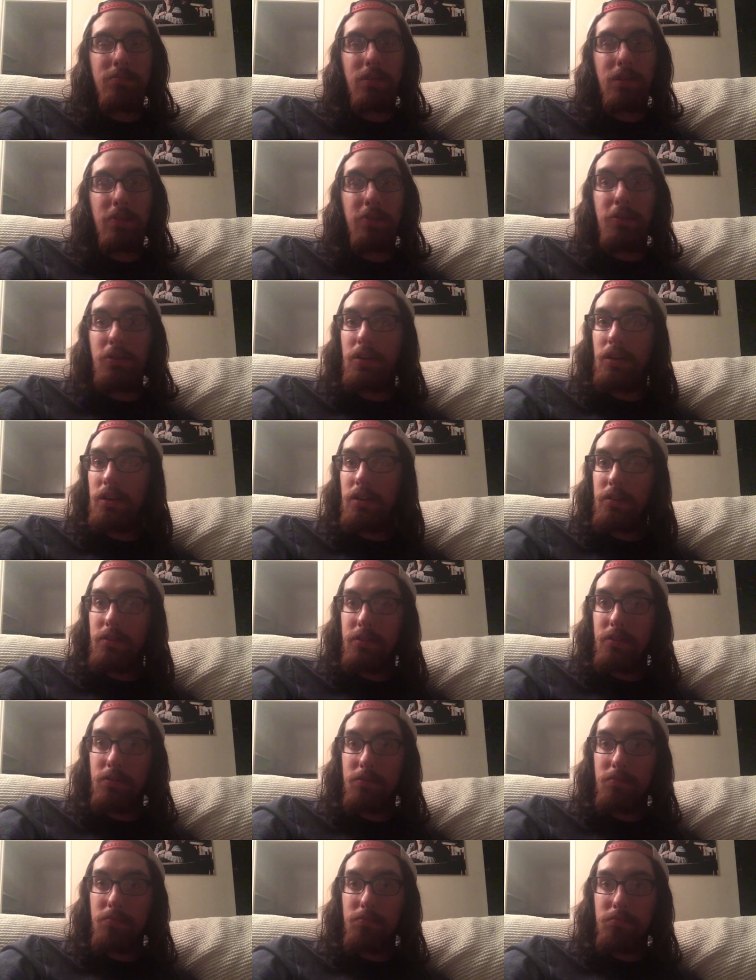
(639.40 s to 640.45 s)
If you
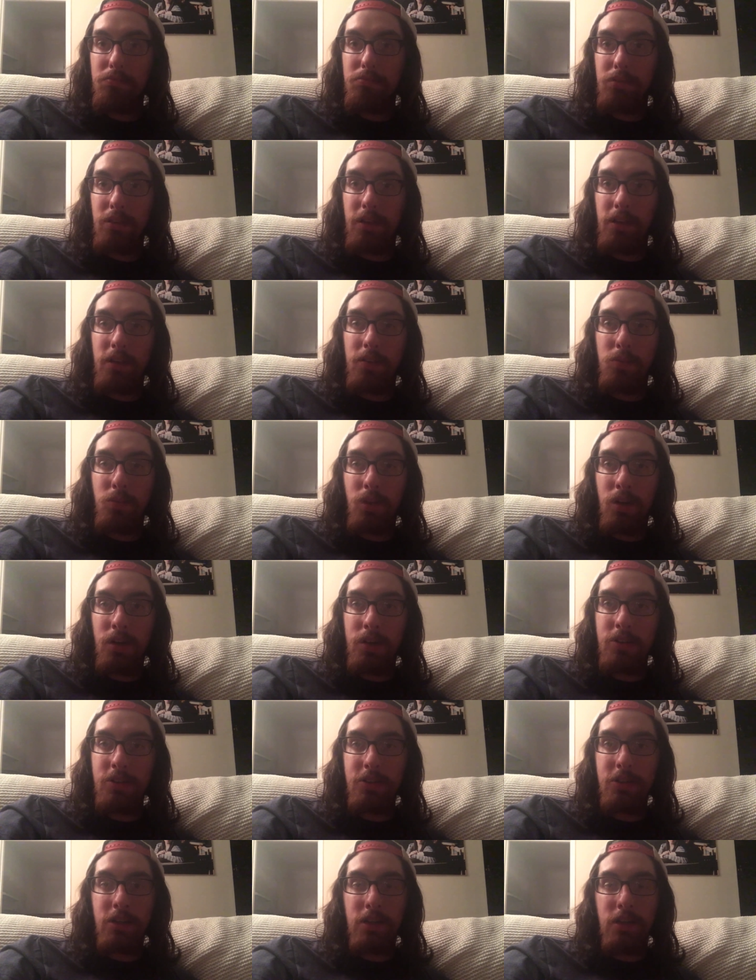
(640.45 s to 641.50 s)
guys play and
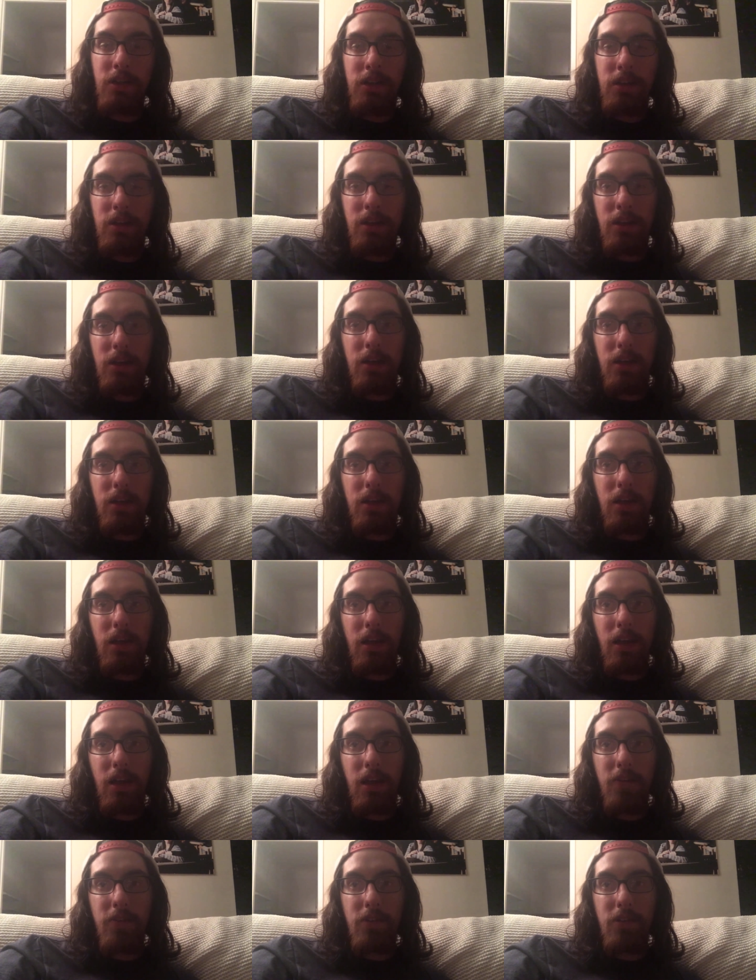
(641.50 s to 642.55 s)
watch
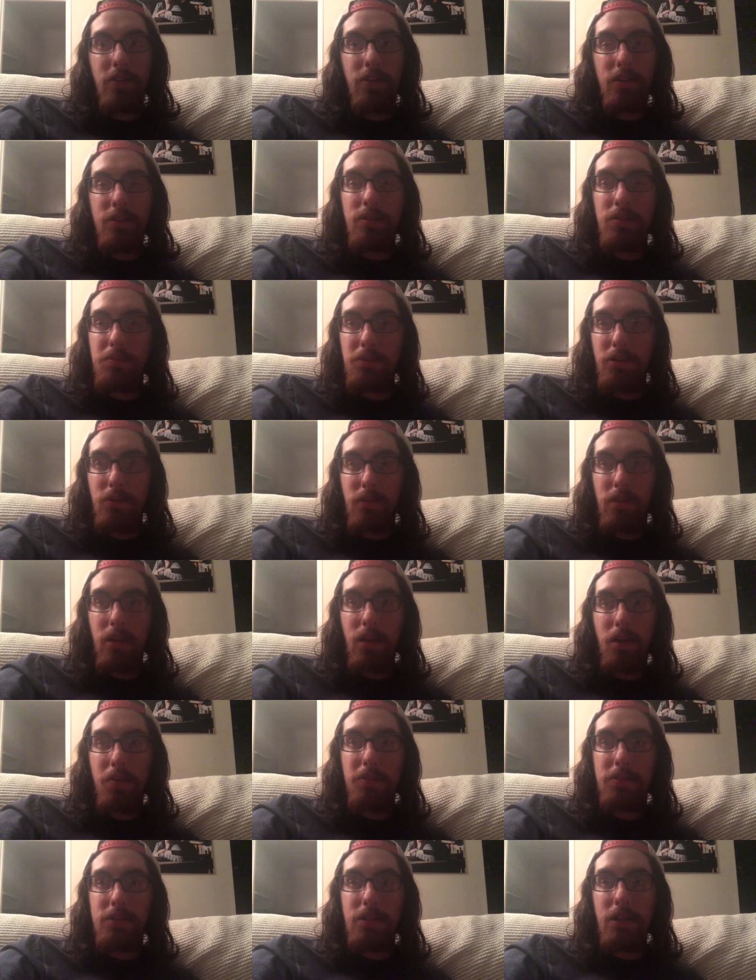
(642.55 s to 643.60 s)
and have any thoughts, let me know in the
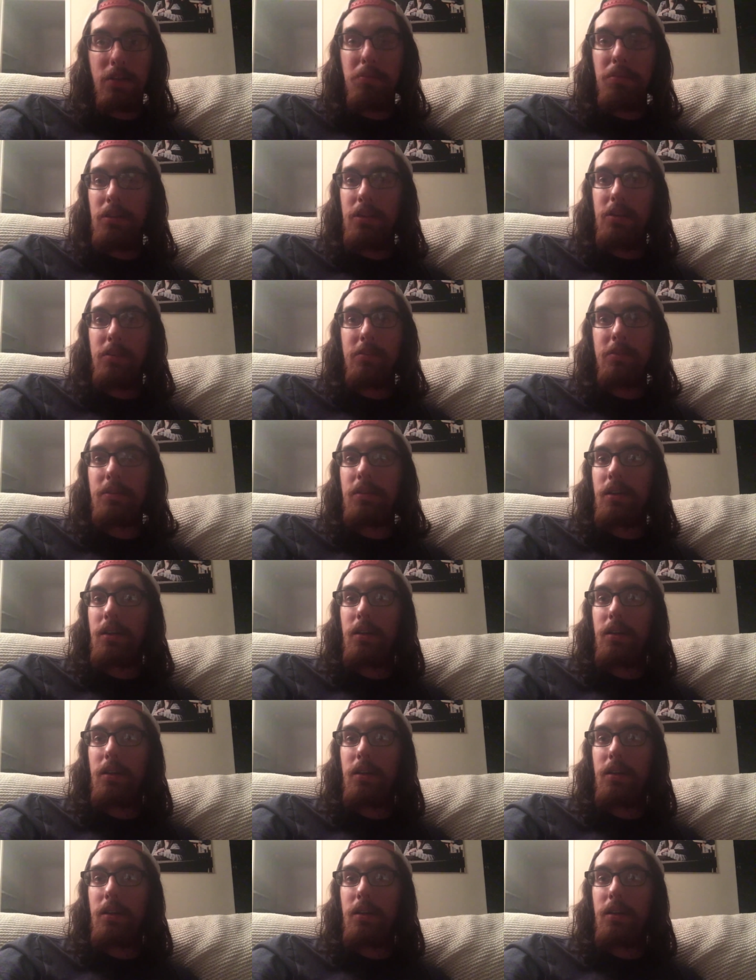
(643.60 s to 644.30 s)
comments down below.